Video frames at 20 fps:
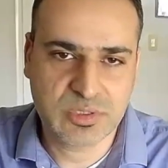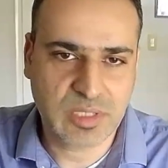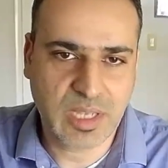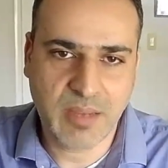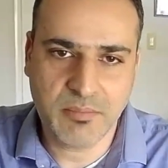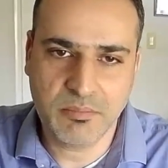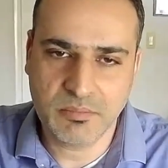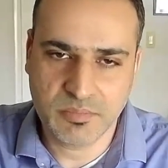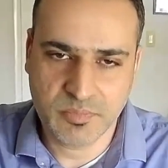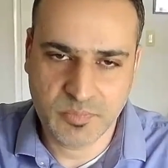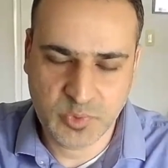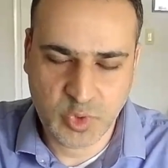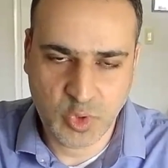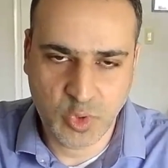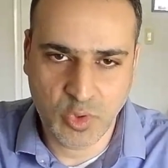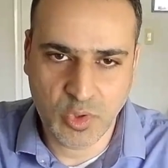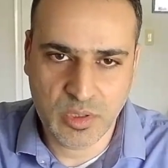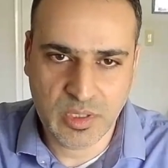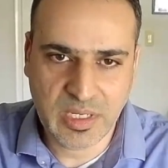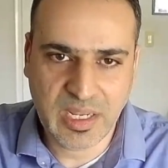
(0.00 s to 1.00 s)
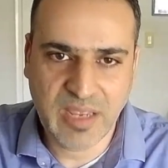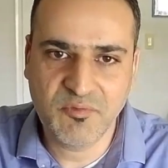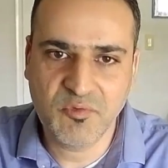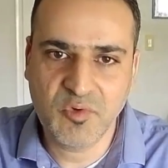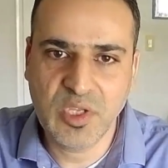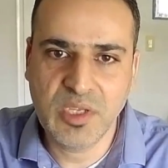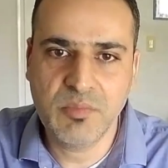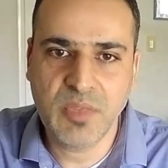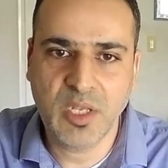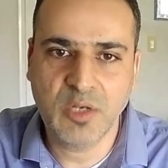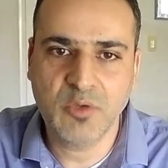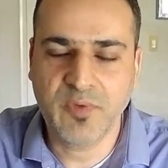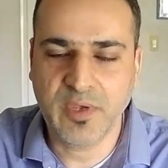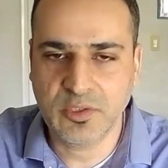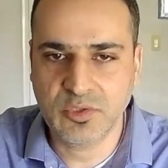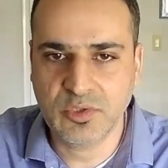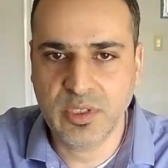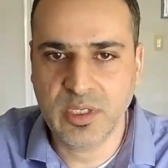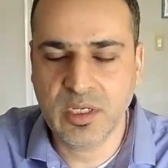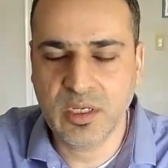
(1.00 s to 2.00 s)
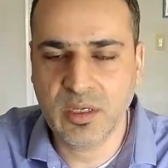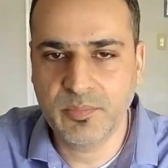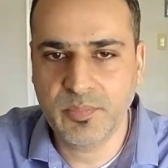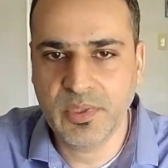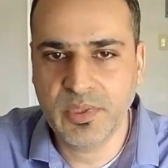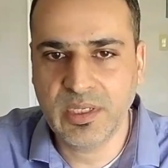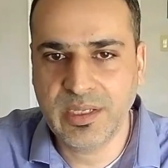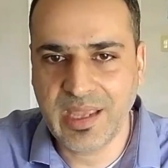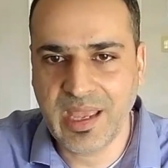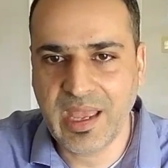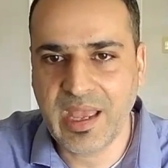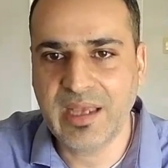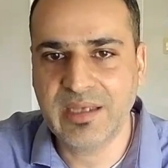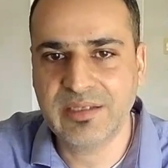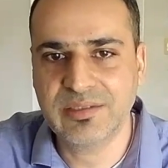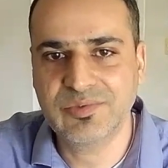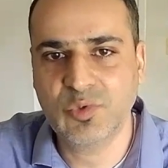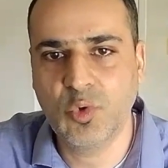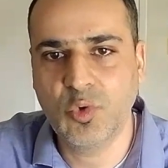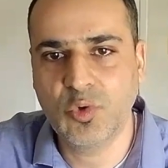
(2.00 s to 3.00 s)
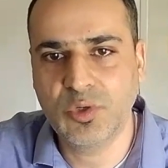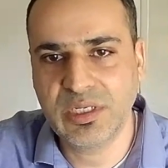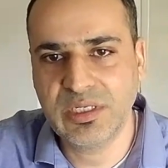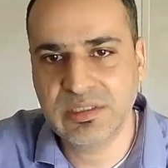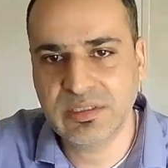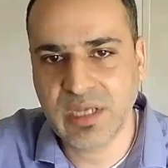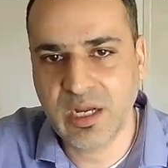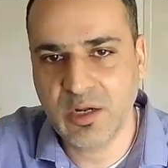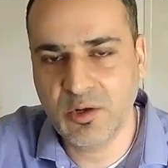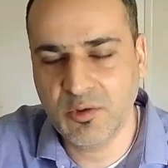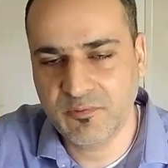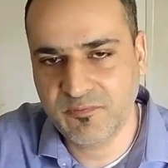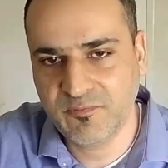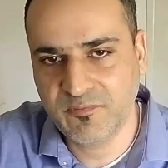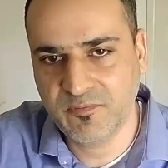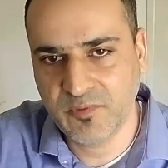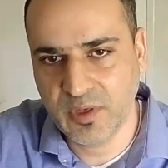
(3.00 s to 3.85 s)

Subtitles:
I'm sure every manufacturing company has OT side of